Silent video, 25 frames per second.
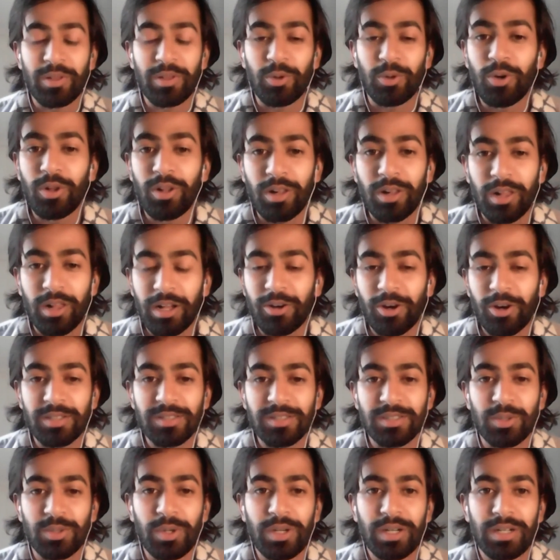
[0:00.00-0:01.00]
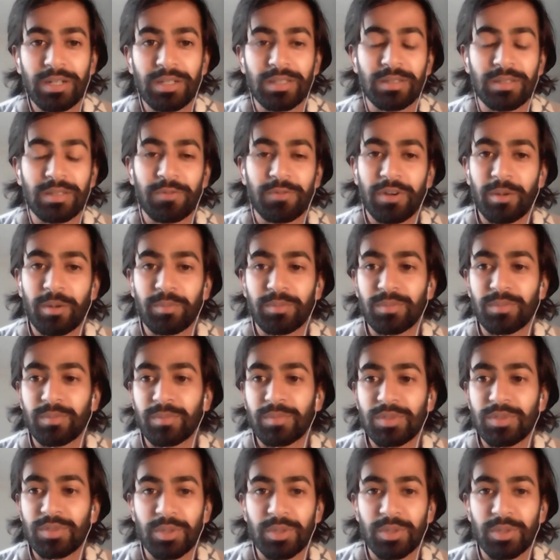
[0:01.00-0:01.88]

people all across the world,